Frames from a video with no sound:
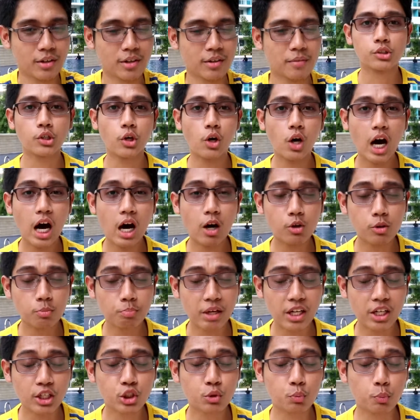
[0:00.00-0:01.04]
So how
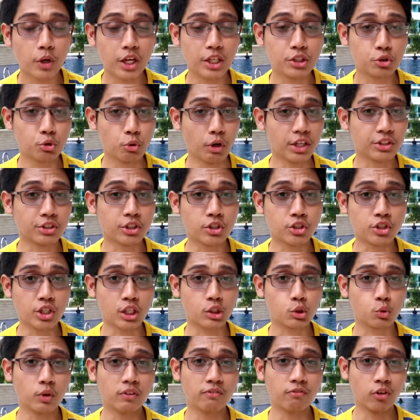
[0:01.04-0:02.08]
many sprays do I
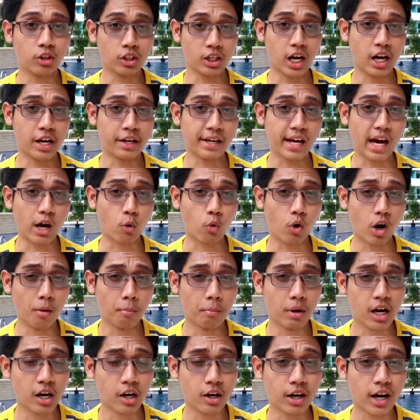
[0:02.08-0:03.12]
suggest with Bvlgari Aqva
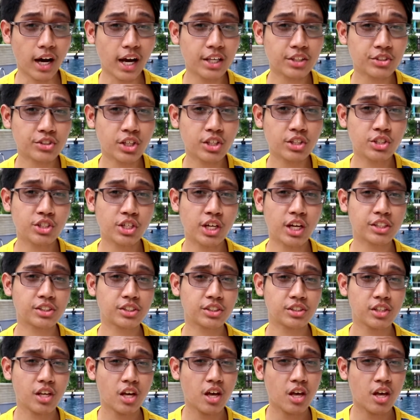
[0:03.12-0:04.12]
Amara? I suggest